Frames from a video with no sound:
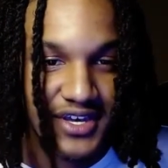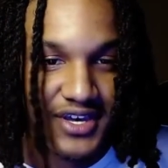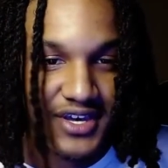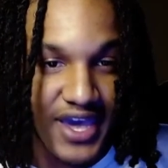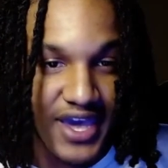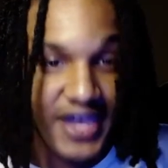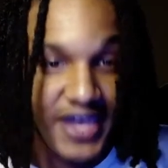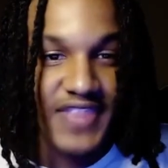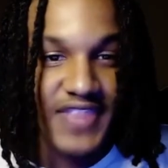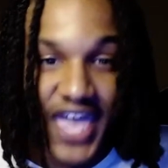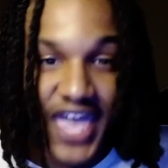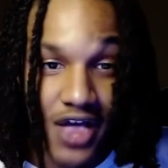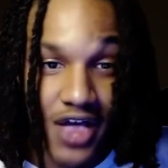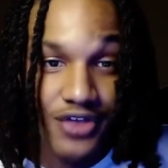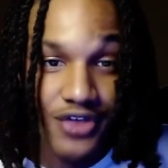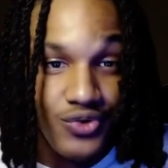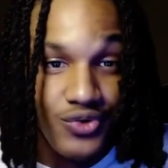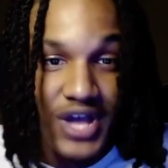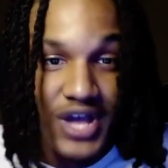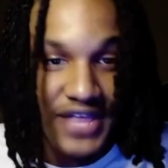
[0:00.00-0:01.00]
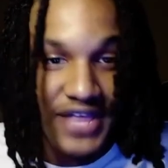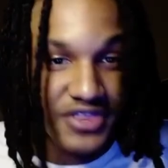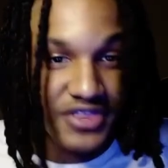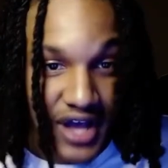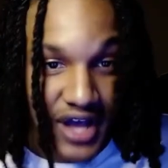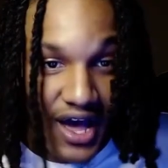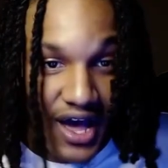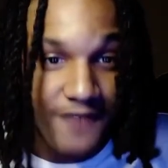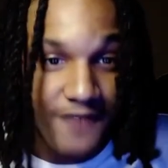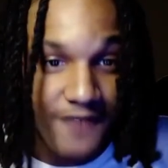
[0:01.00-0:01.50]
And now you got the
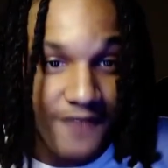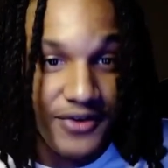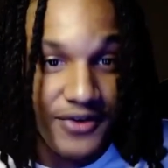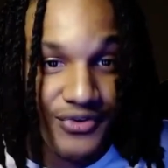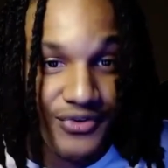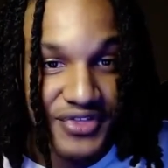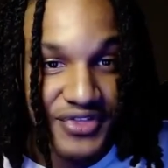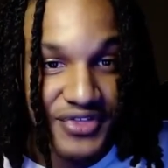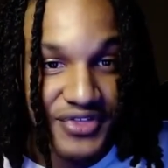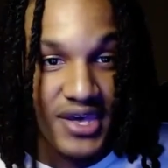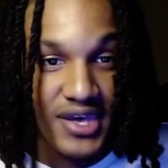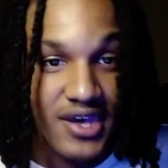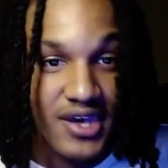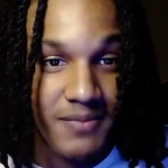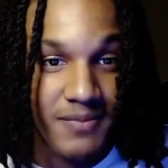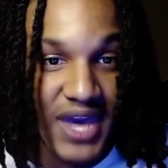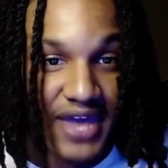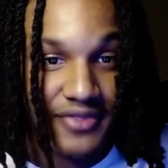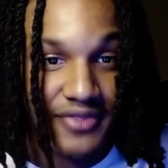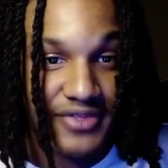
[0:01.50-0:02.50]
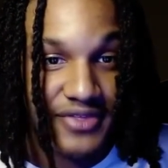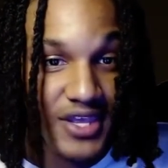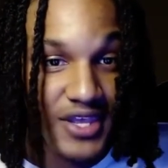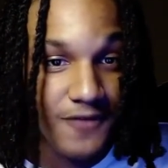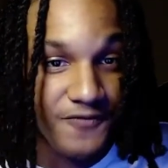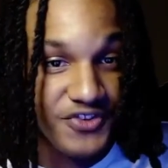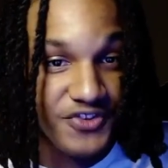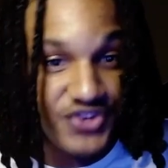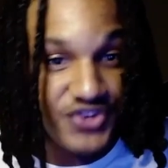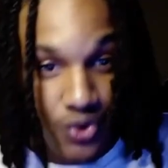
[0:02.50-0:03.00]
godfather the helm at
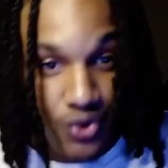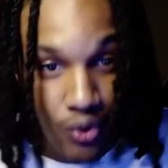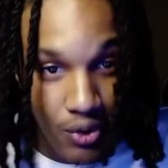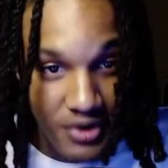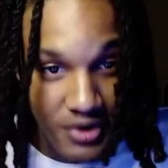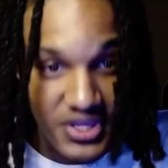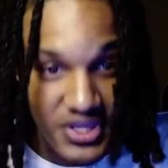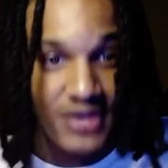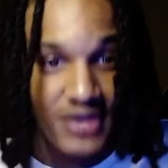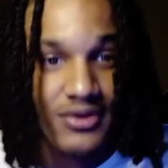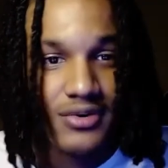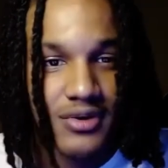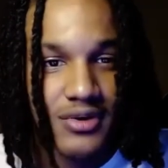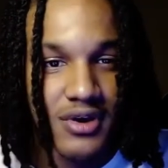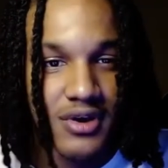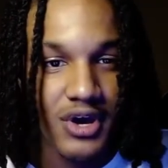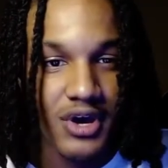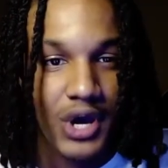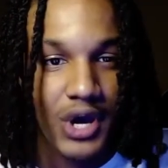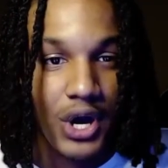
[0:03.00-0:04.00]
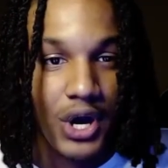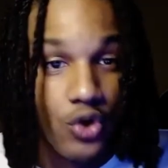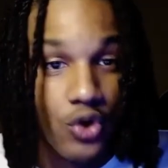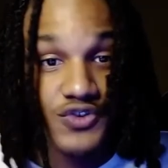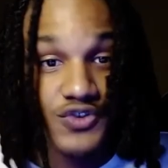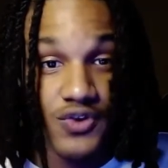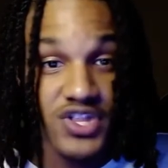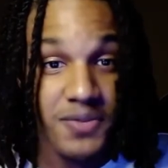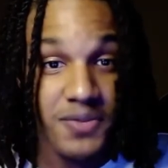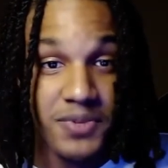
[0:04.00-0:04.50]
defensive coordinator, who's
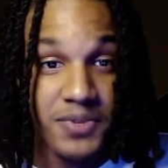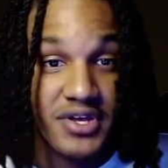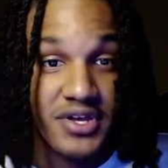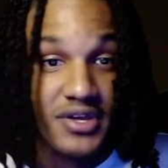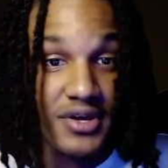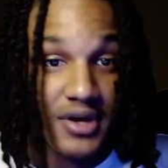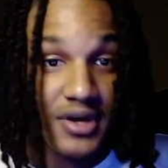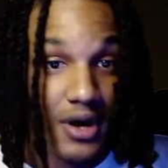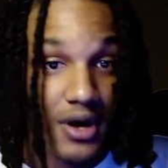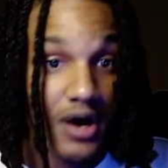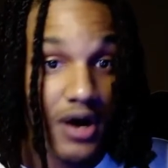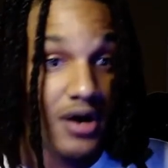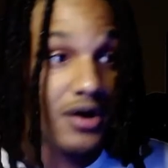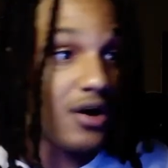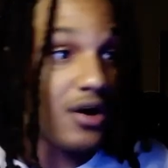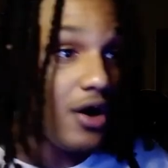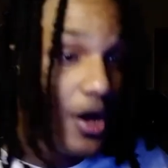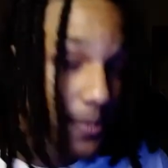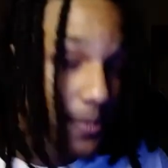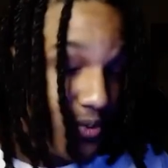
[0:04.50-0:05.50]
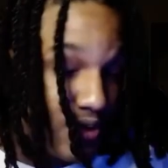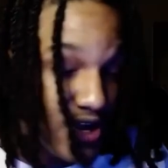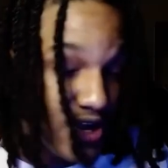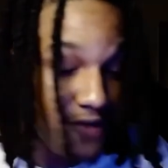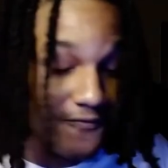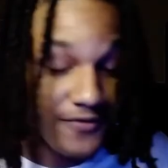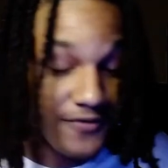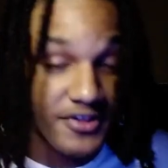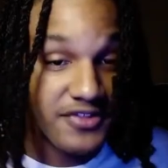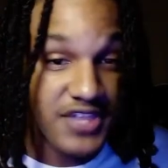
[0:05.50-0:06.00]
going to be a, a, upgrade
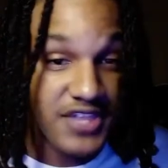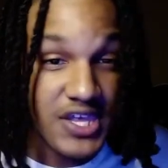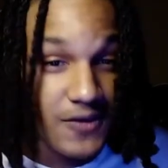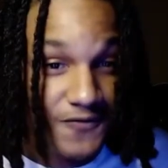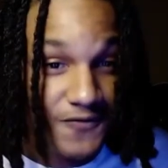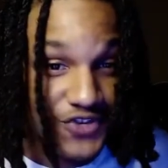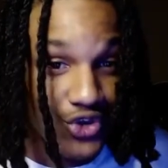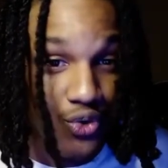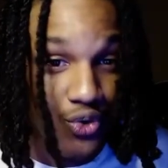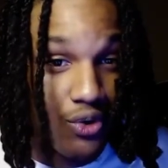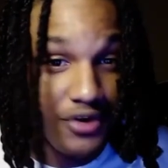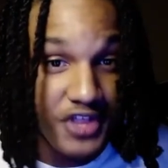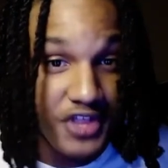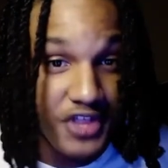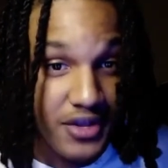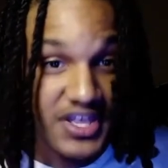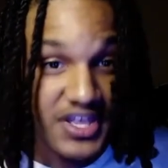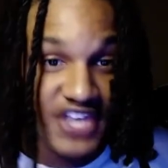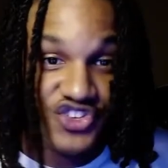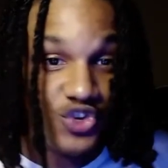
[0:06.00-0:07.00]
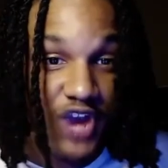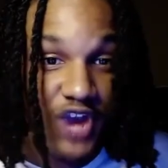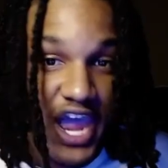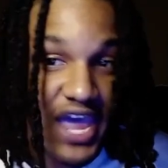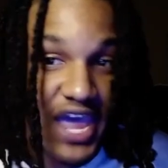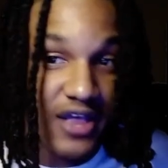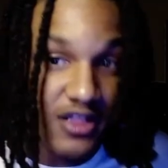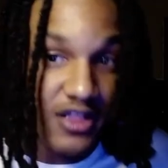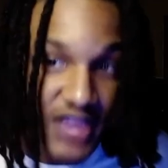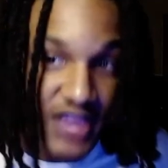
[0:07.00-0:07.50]
from the defensive coordinator that you
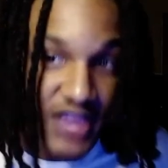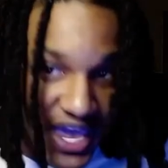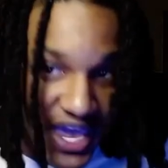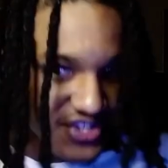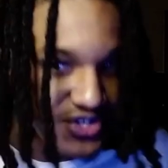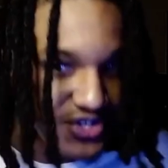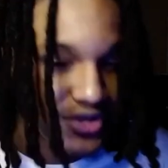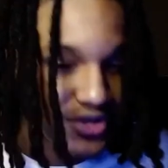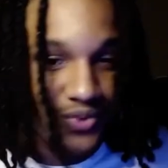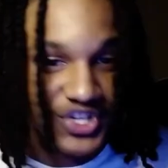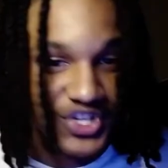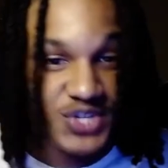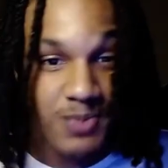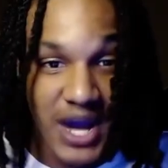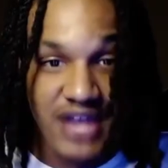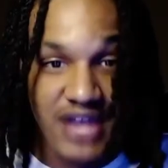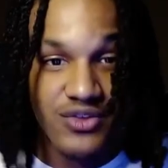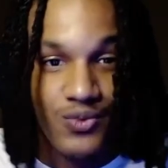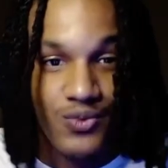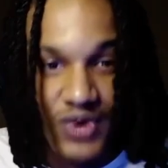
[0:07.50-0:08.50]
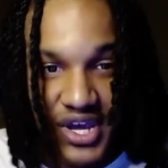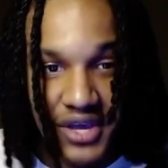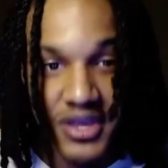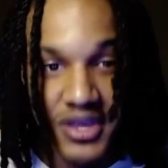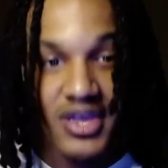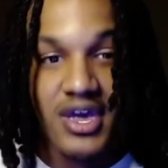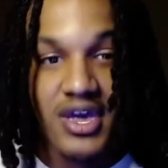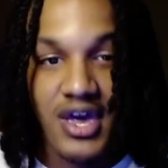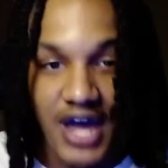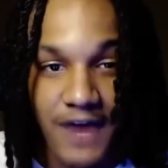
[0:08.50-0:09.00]
had last year. Which, by the way,
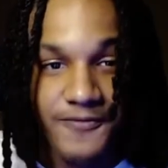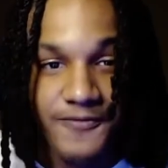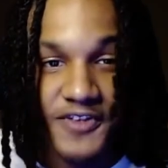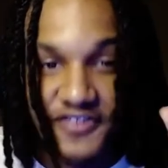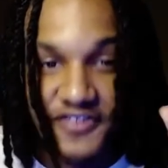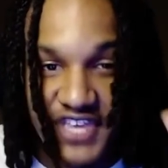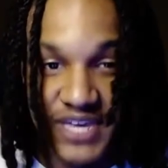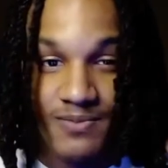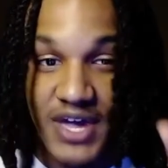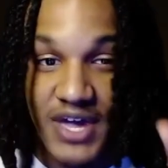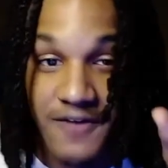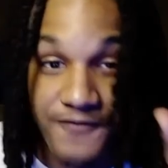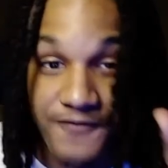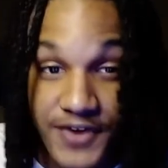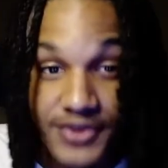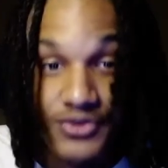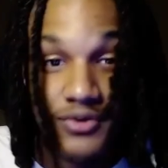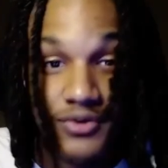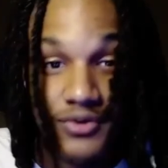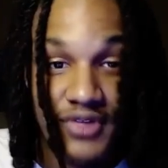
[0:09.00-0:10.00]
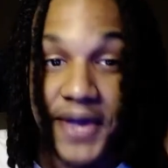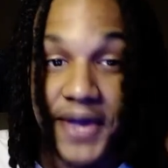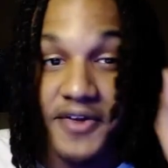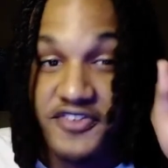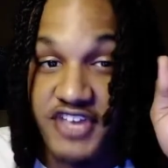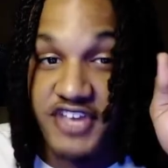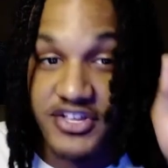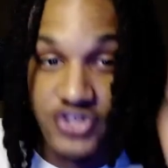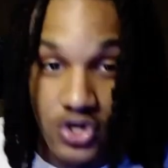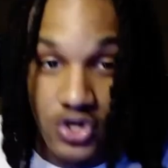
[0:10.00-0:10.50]
I'm going to take my victory lot
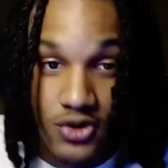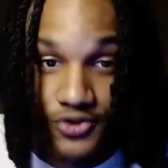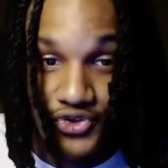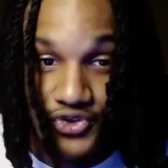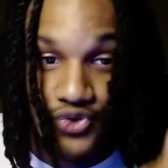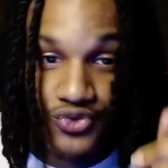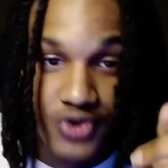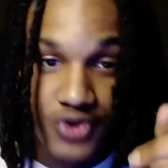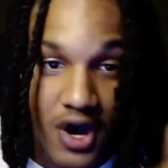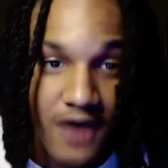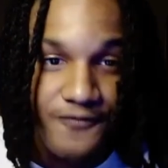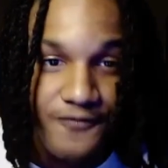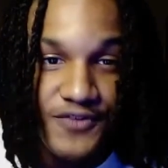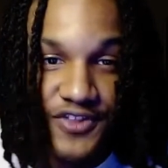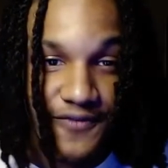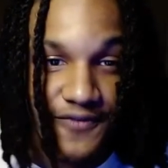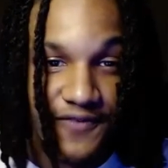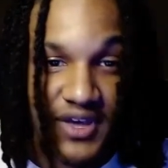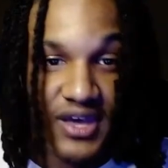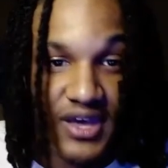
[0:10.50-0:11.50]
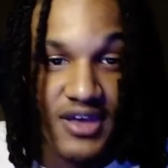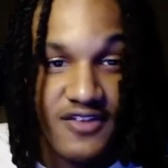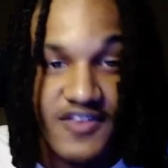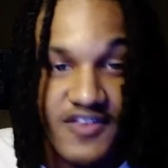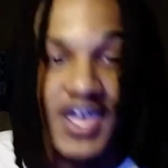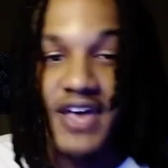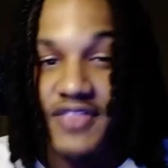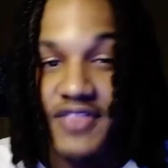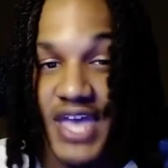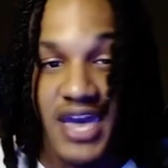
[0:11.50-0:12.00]
because I told you Dolphins fans
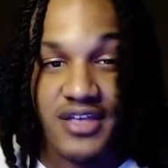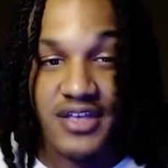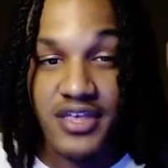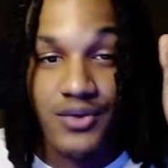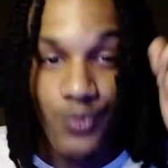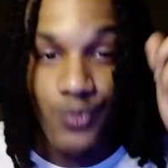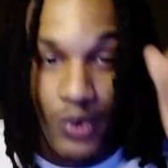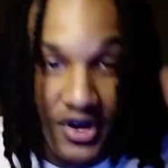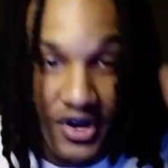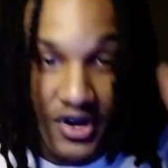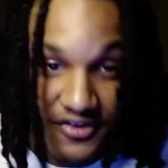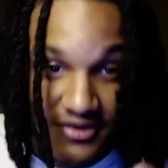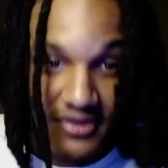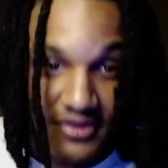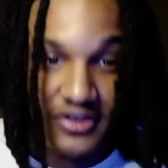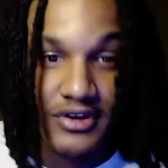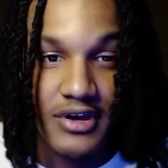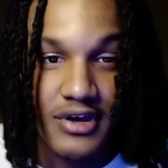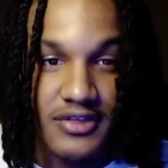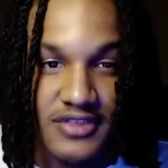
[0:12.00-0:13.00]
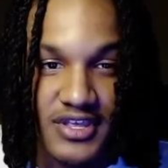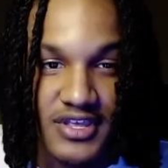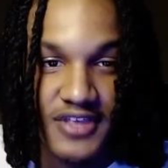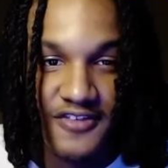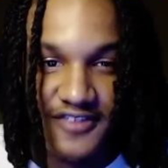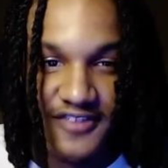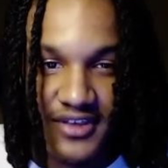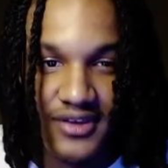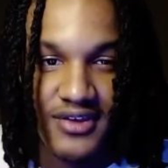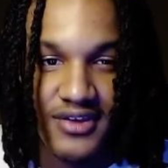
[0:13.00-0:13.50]
that he wasn't a good
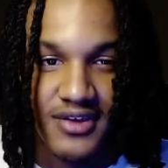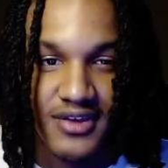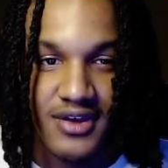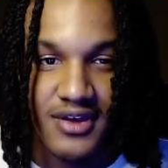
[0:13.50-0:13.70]
DC.